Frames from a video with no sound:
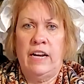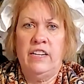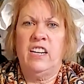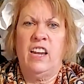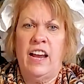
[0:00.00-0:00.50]
I
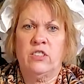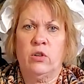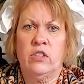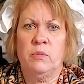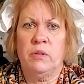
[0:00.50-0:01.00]
did it last
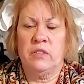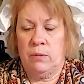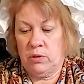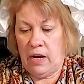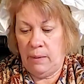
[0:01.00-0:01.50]
Christmas
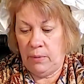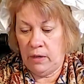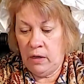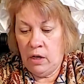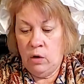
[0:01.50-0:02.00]
sometime, but